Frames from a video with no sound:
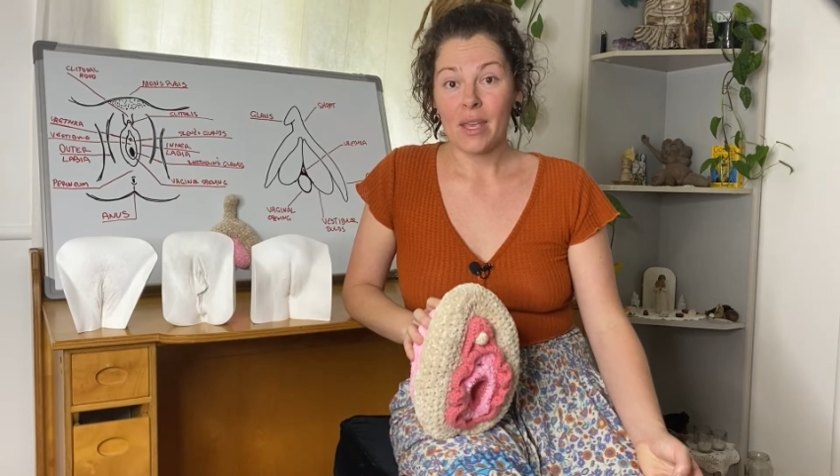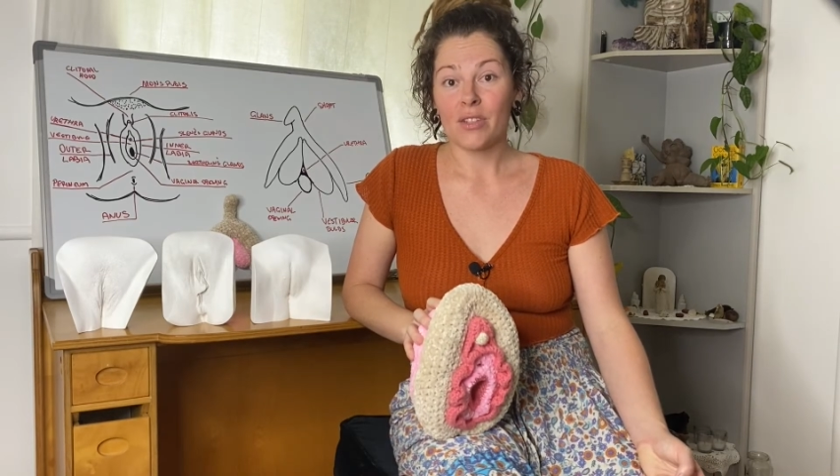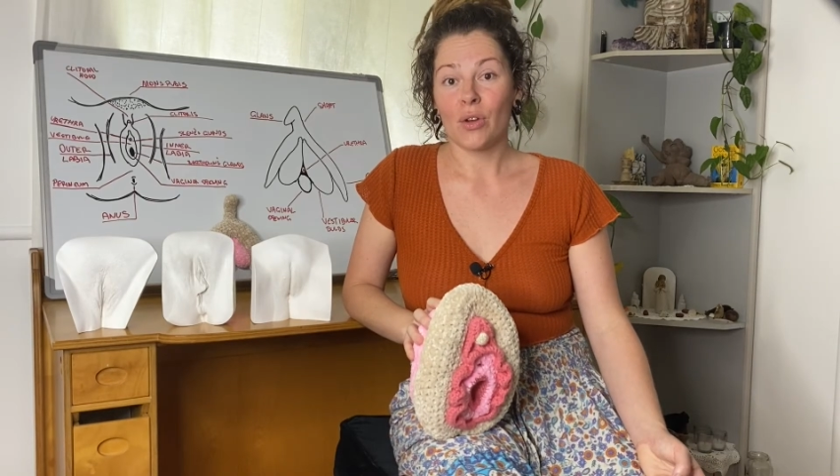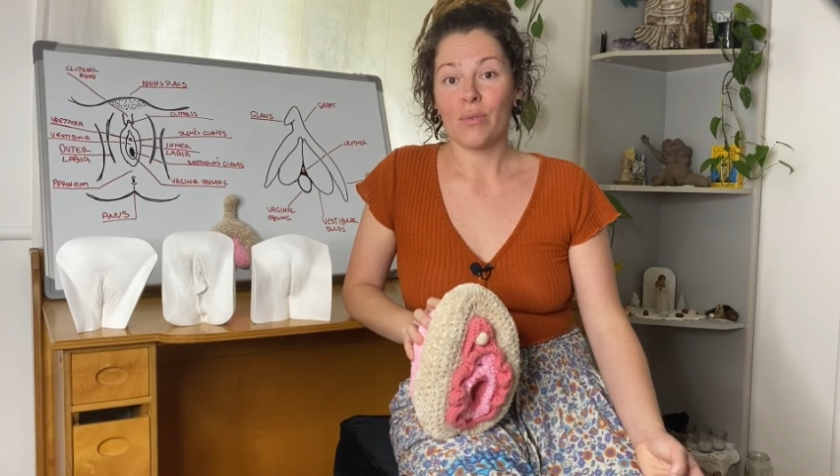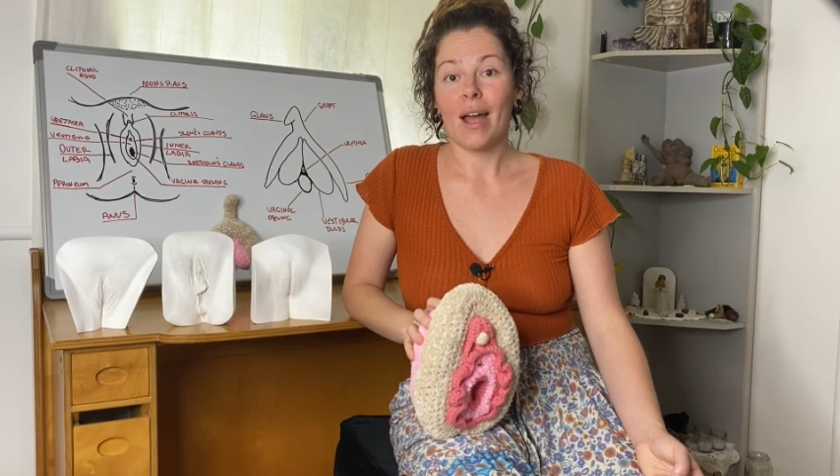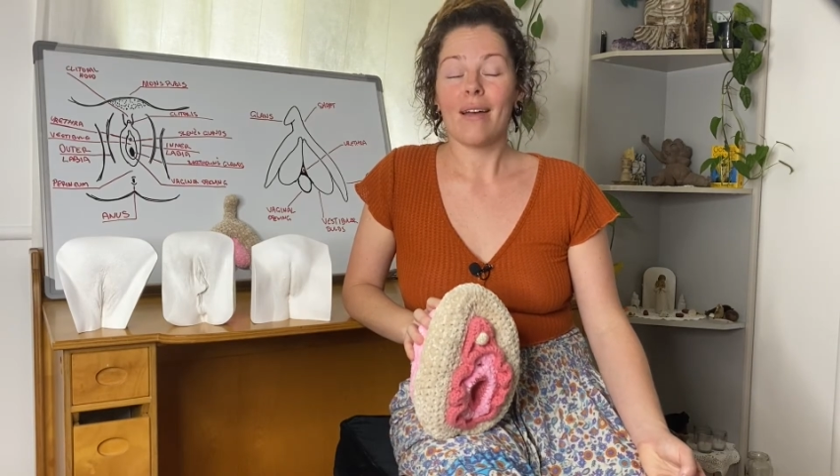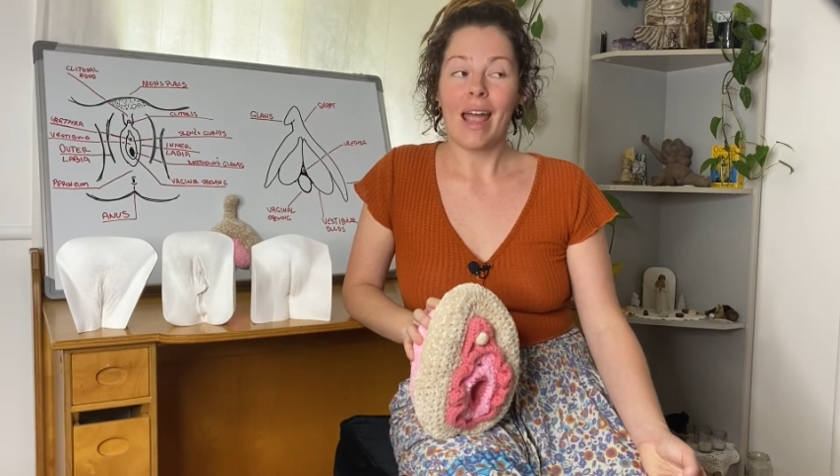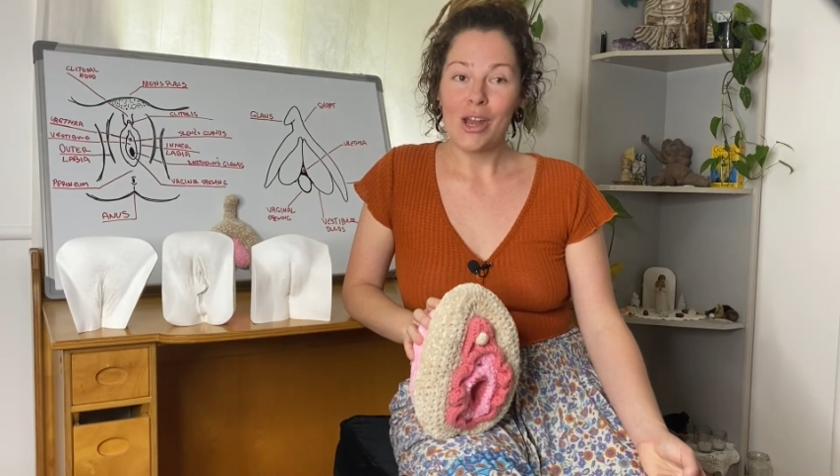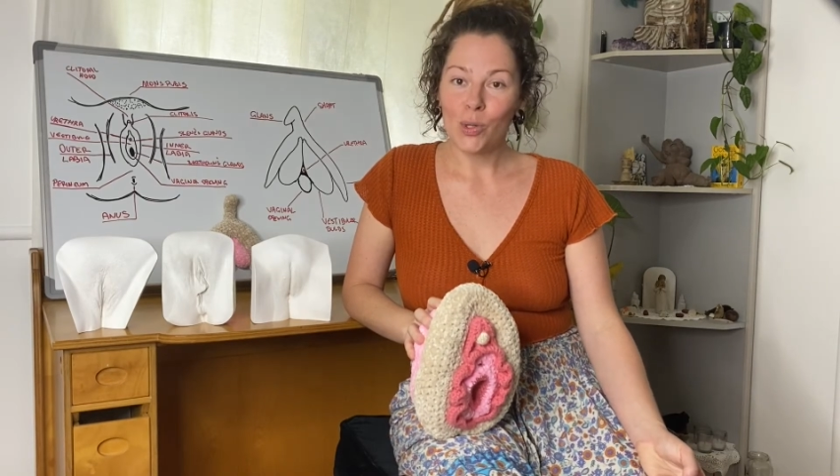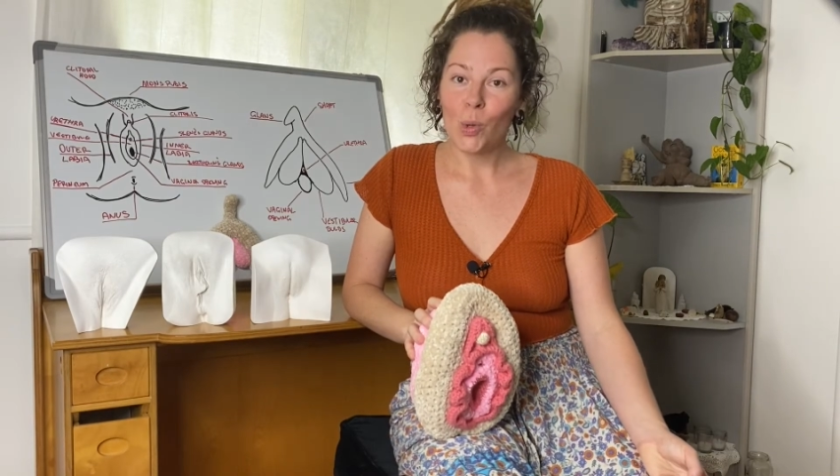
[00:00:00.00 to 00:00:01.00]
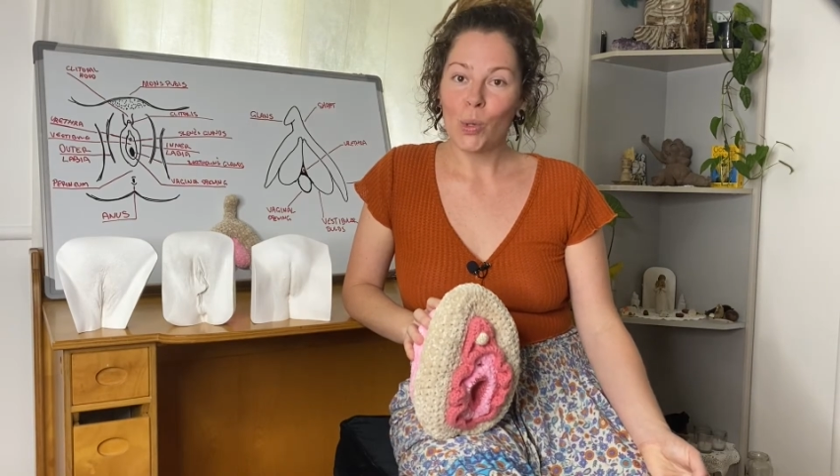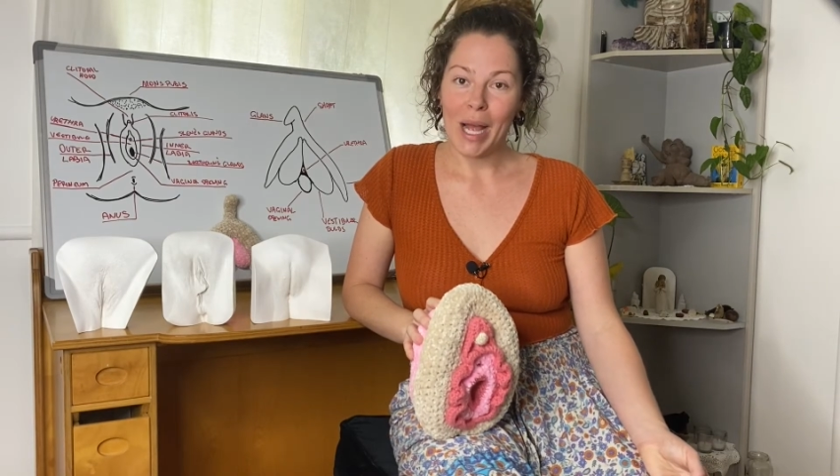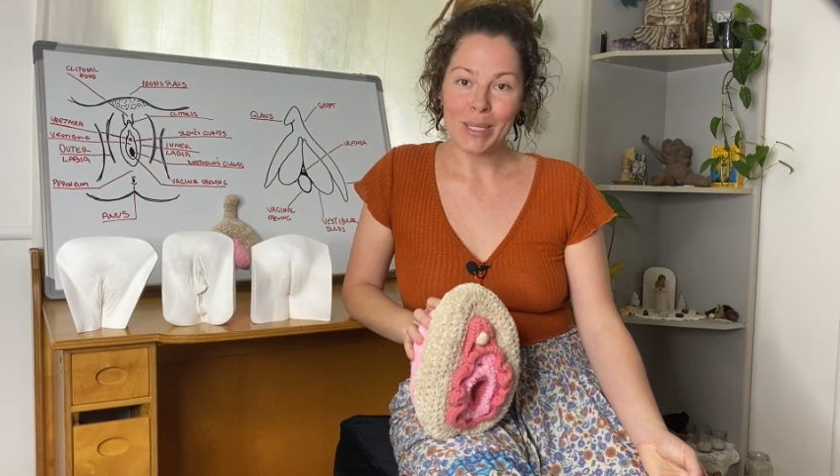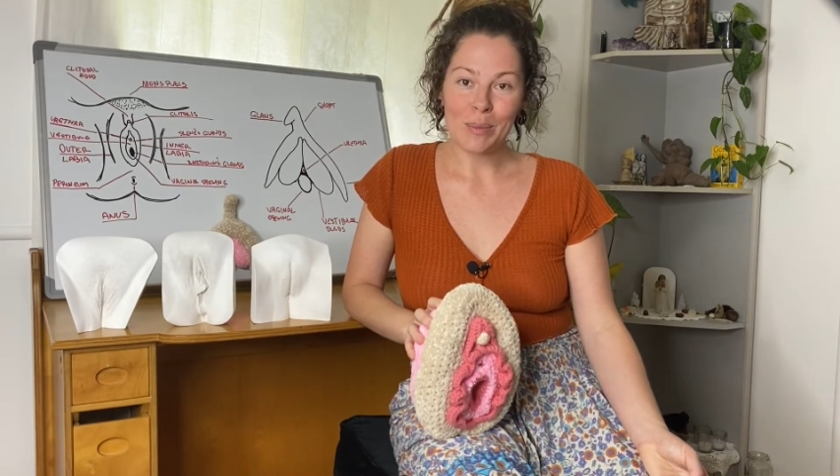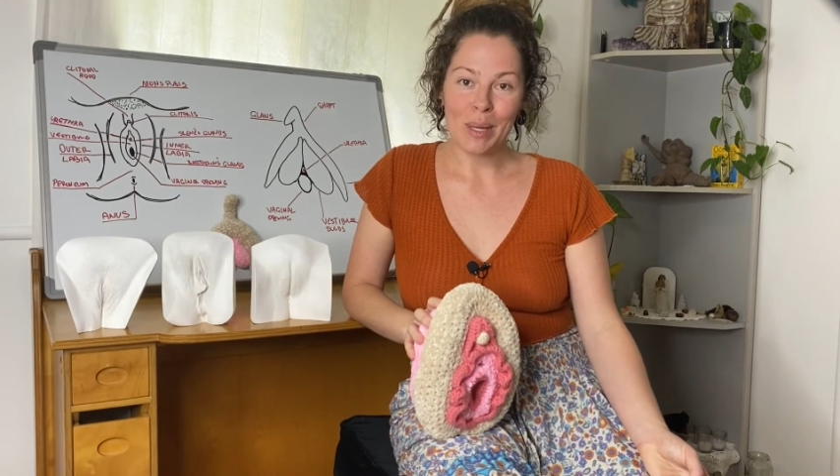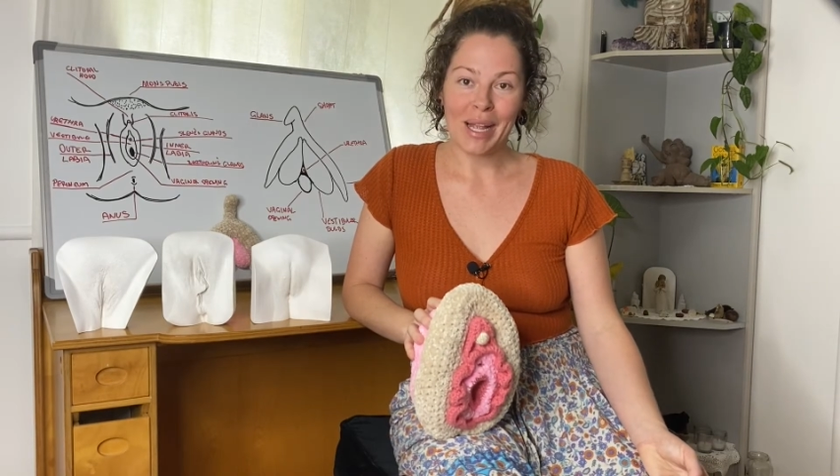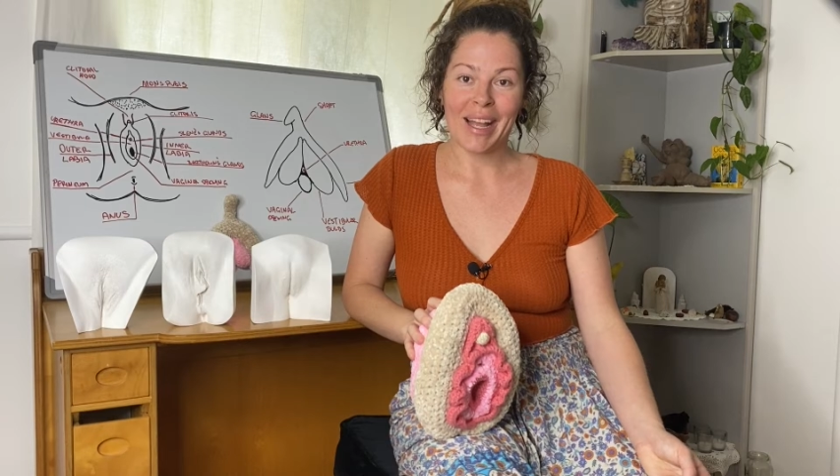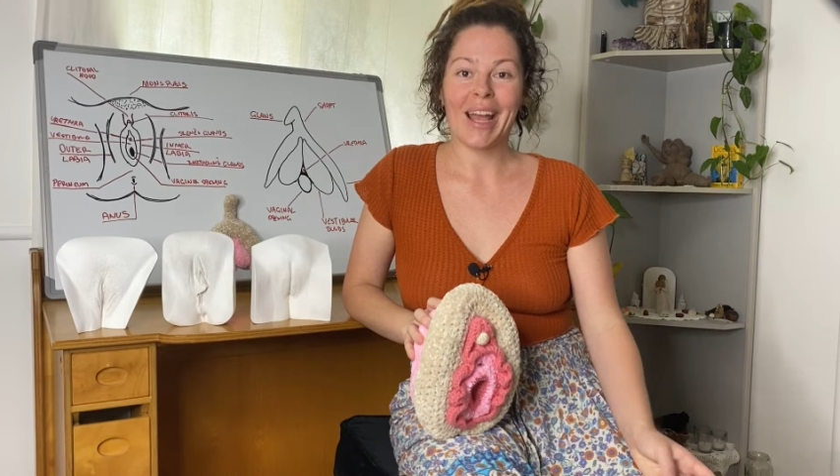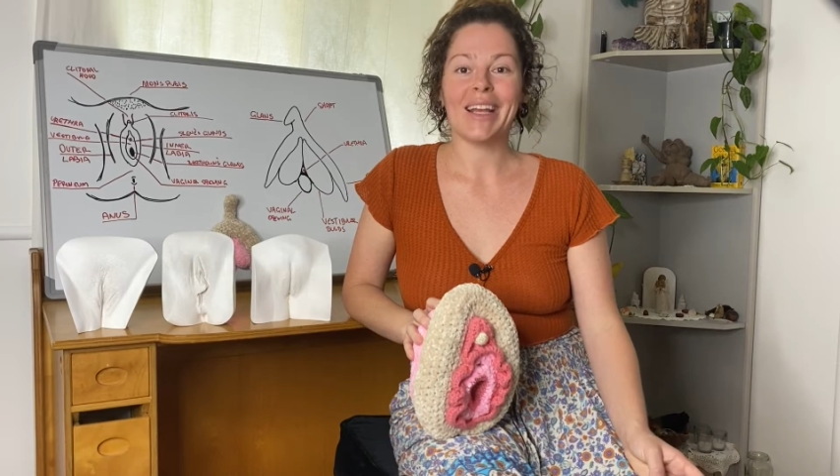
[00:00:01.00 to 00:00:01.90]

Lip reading: So anal orgasming